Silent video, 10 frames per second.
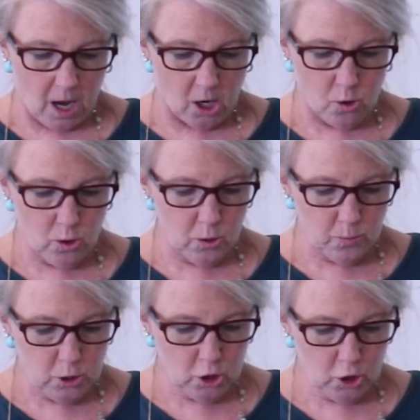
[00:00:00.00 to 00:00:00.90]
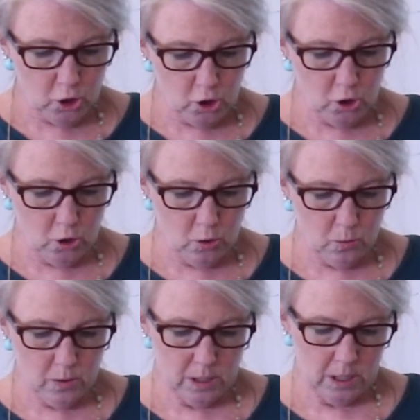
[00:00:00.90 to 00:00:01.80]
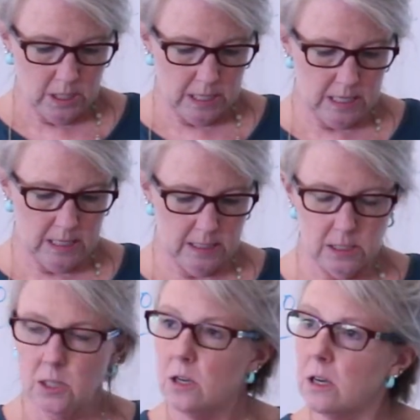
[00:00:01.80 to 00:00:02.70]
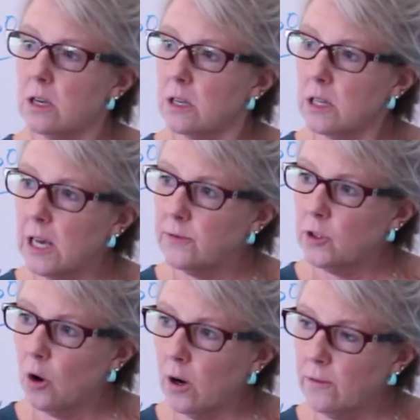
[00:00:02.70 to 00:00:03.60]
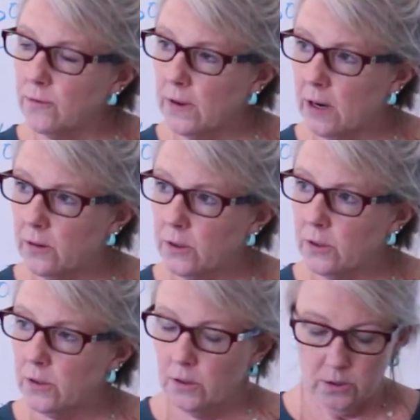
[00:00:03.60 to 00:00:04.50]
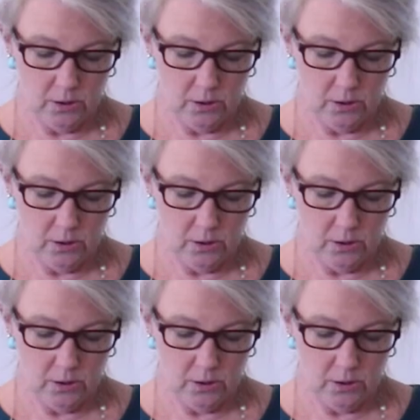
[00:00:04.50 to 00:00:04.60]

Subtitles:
Group 2 is left heart failure.